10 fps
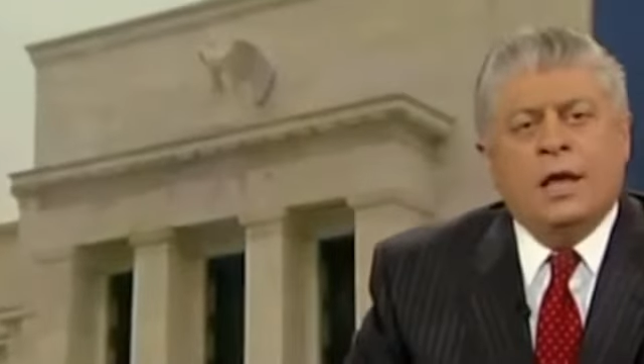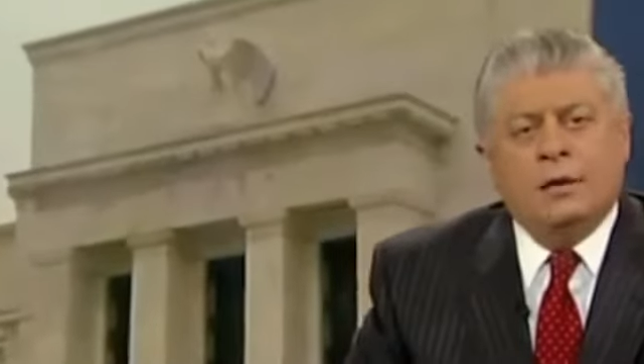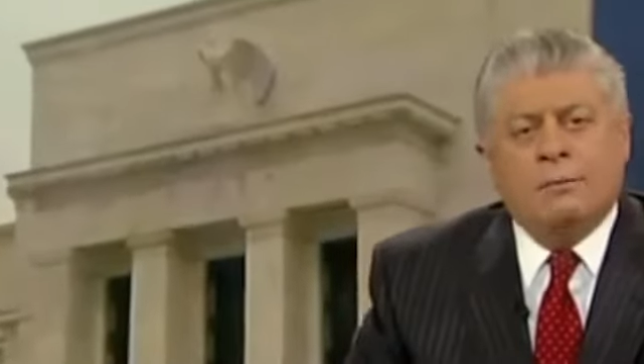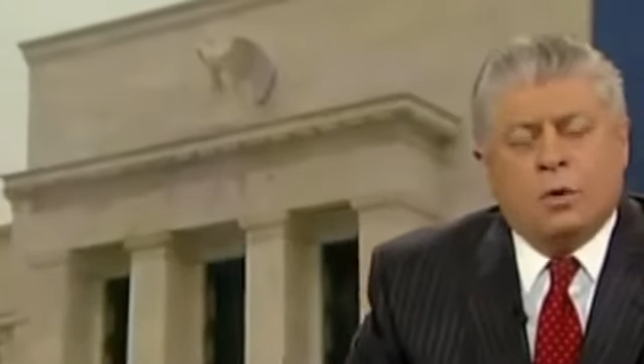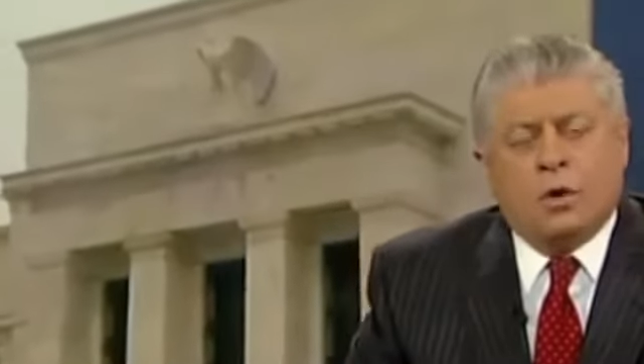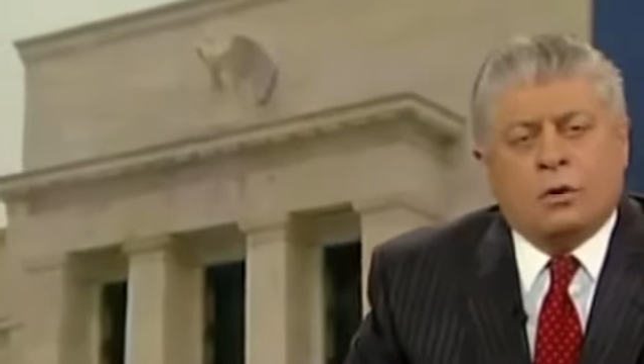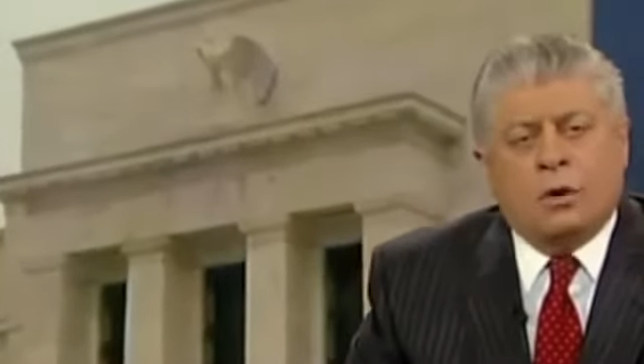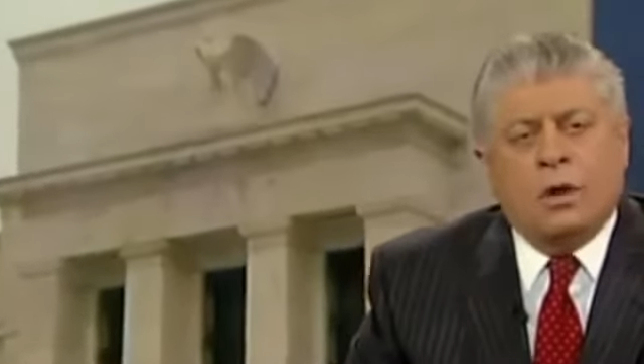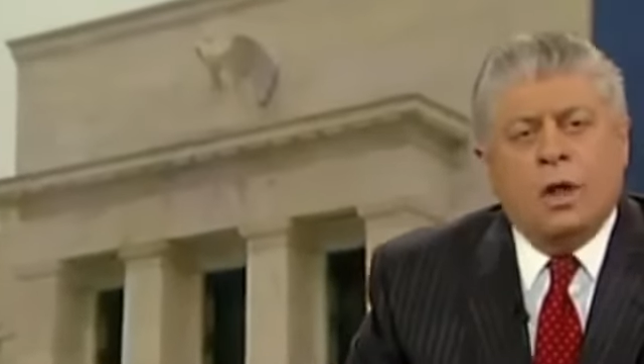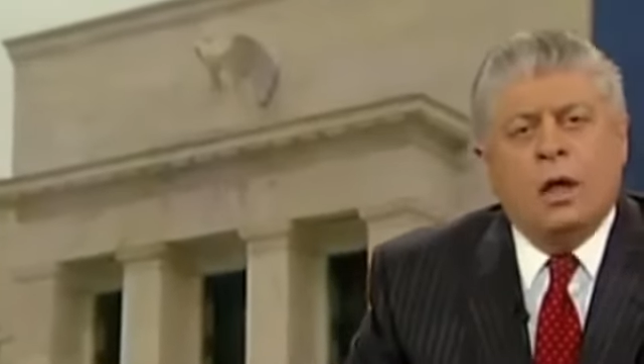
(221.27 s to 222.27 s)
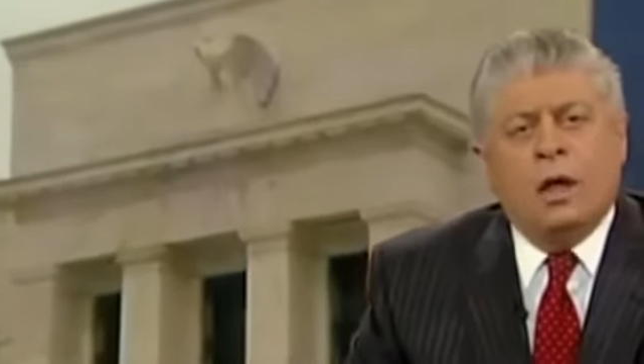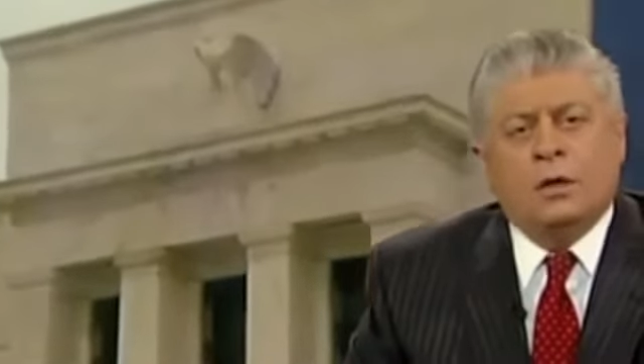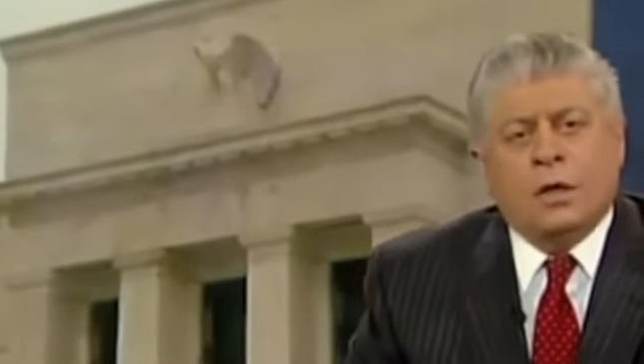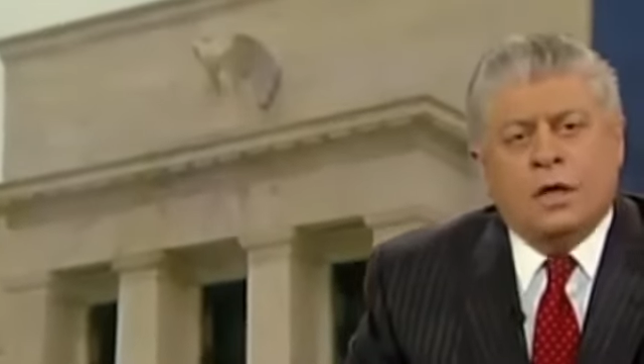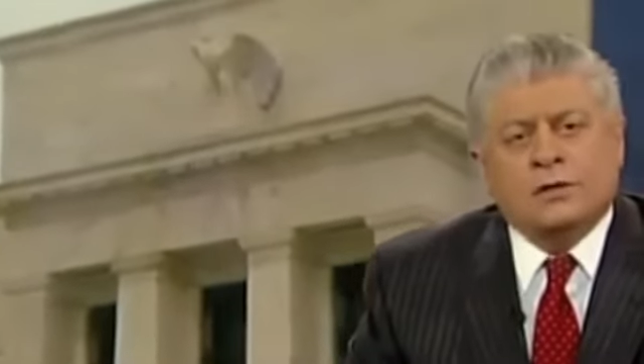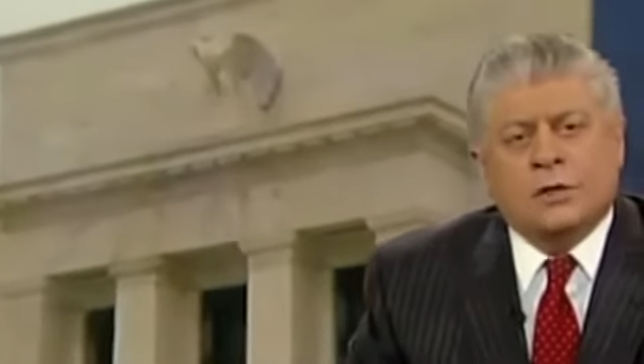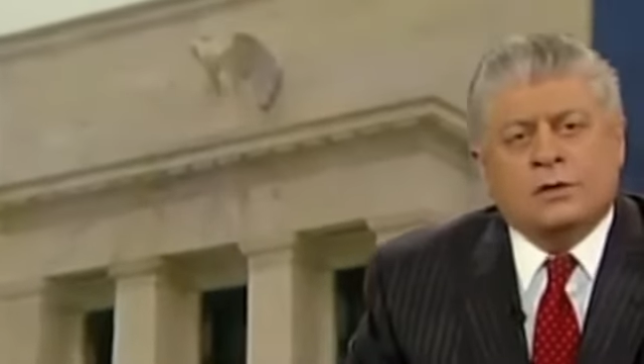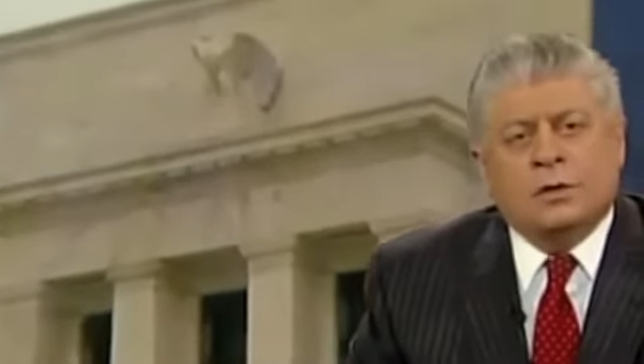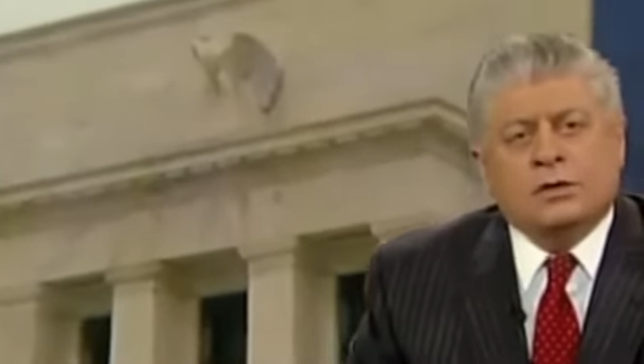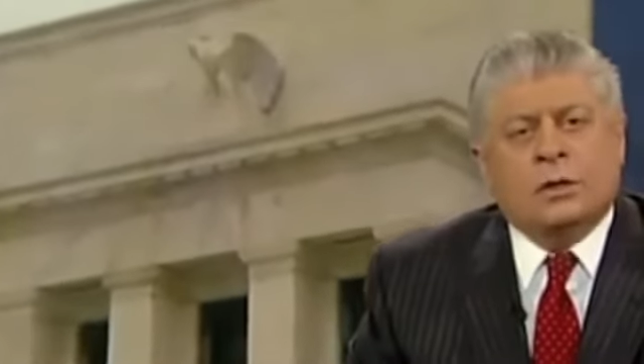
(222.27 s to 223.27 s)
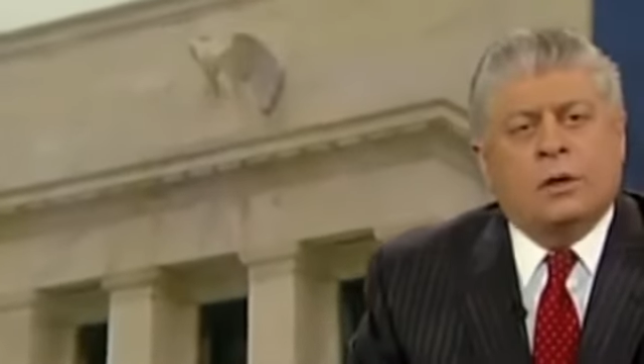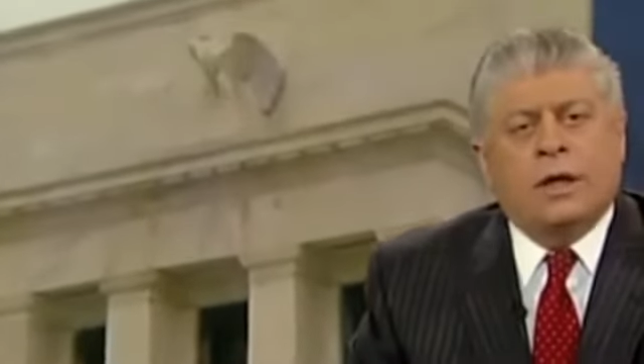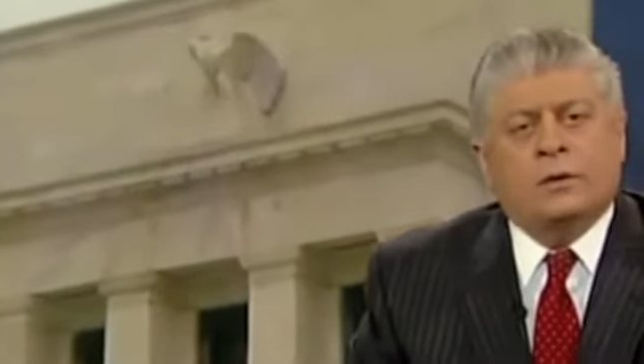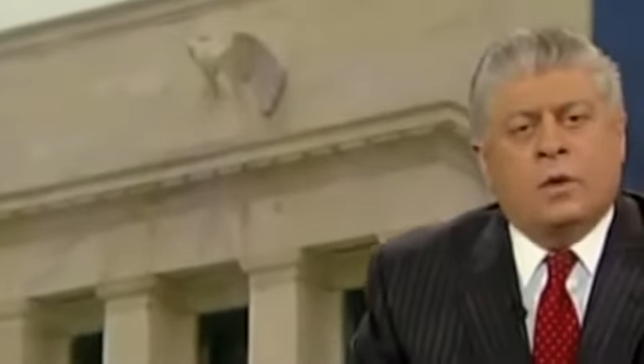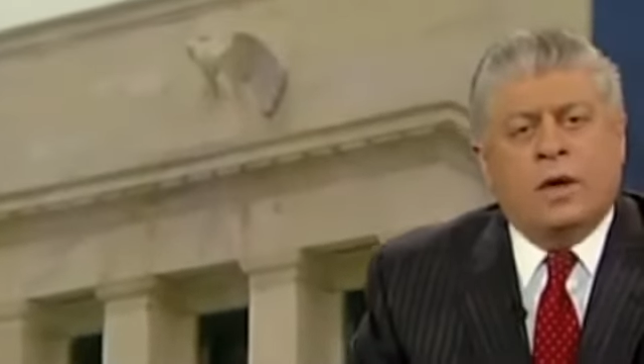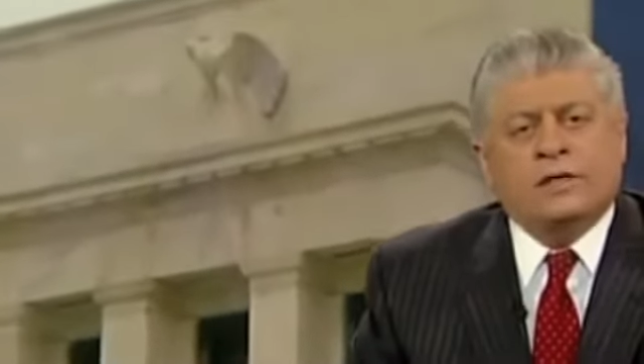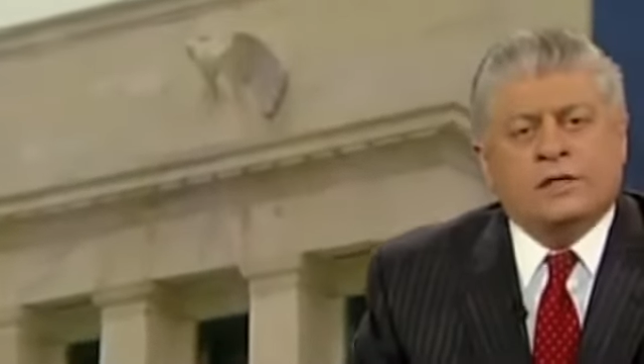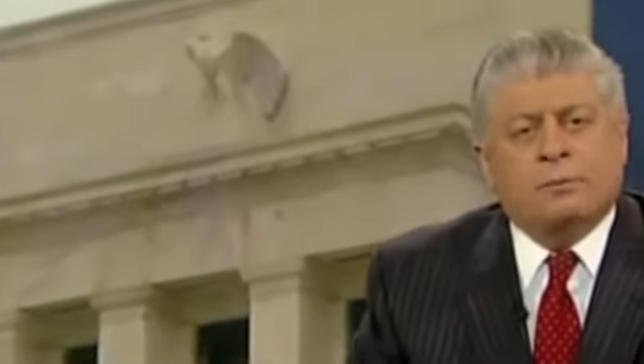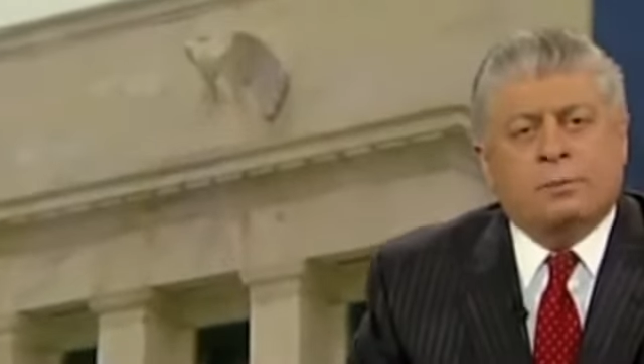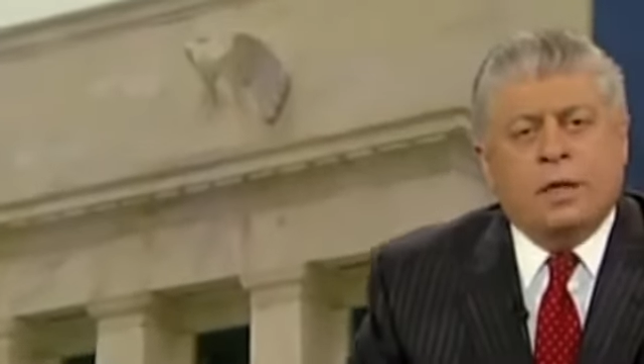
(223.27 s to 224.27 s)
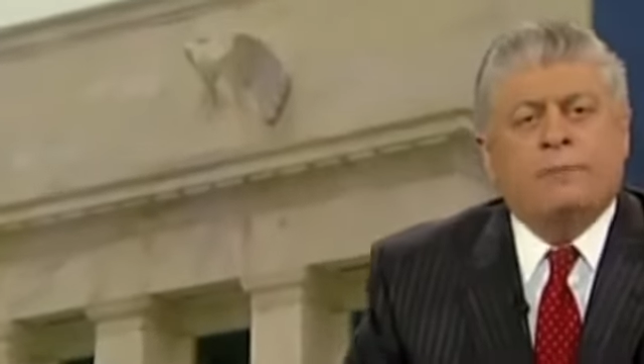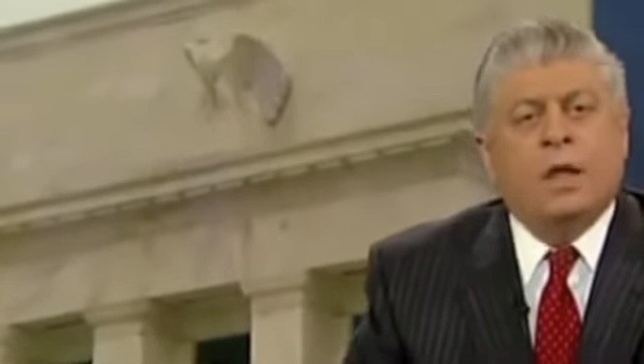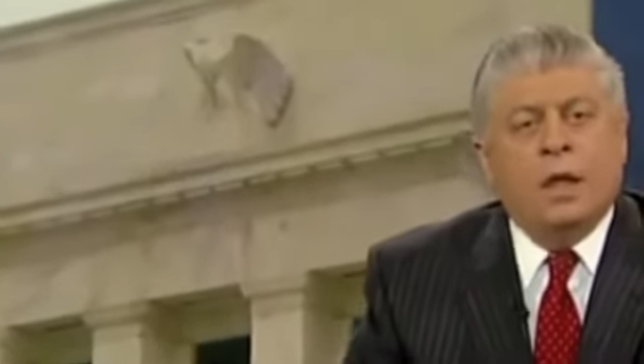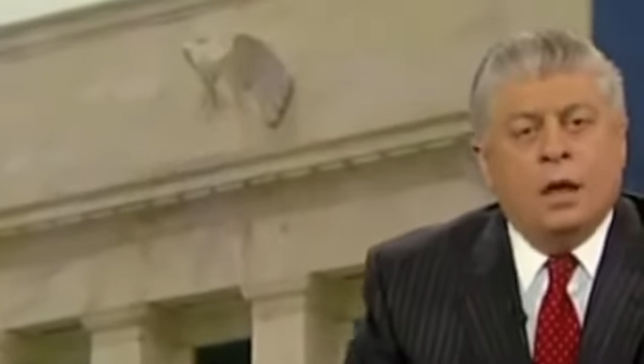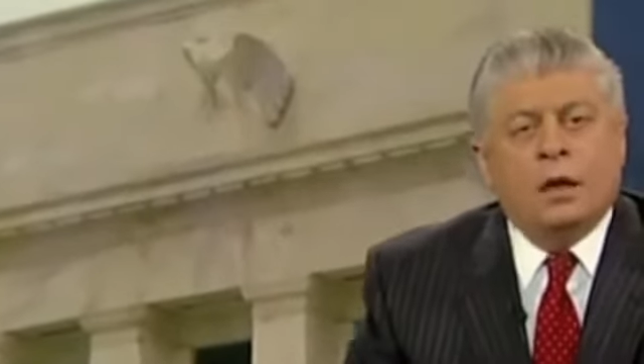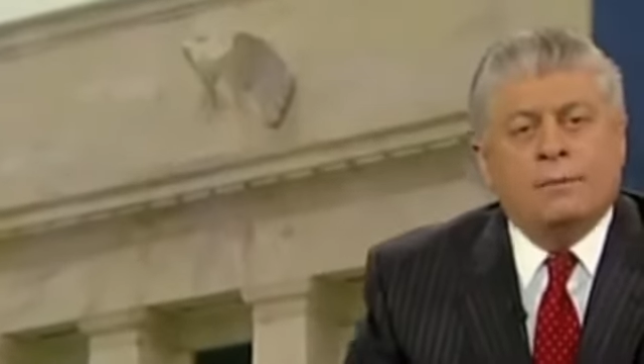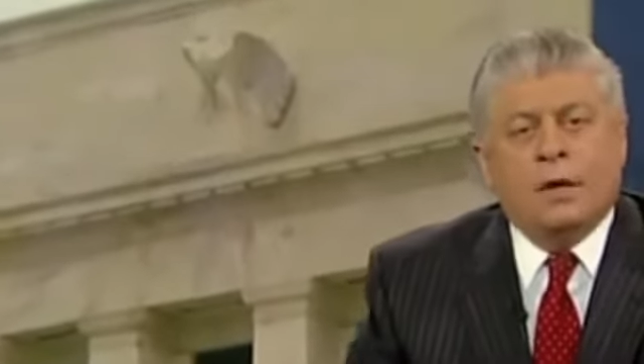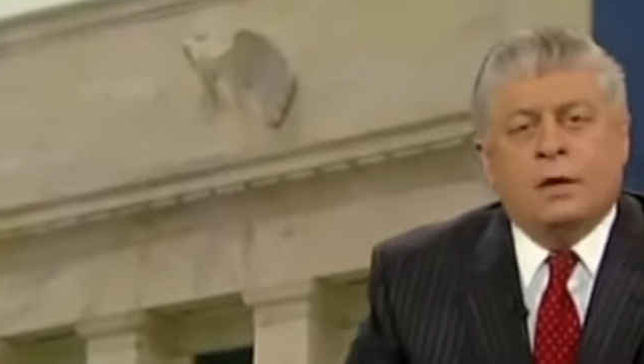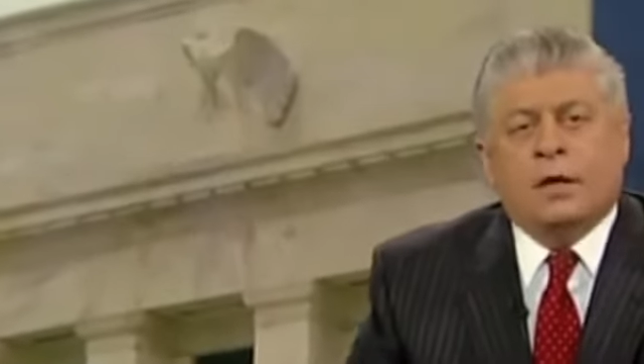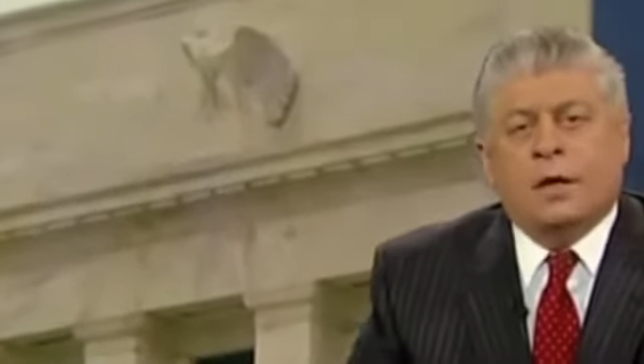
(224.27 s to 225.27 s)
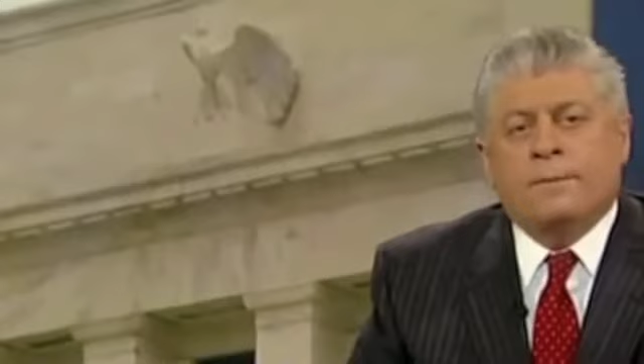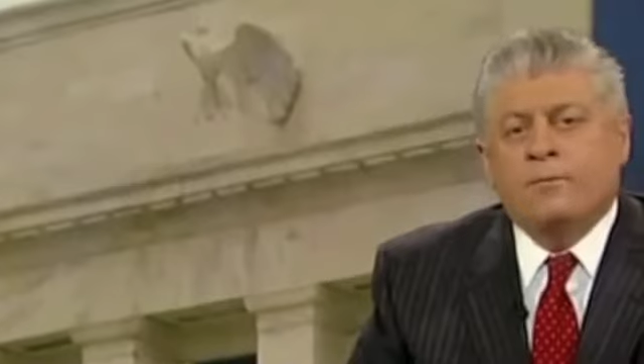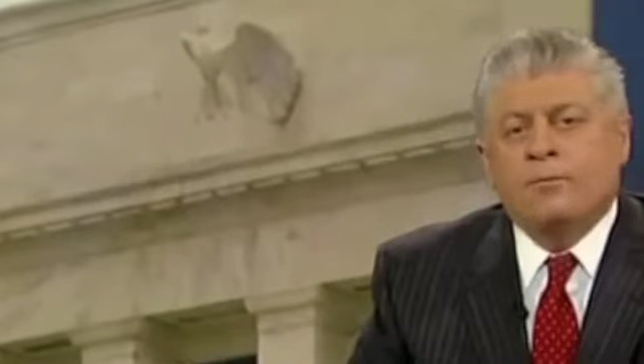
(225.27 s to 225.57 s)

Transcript: immoral, unconstitutional, and quite simply, un American.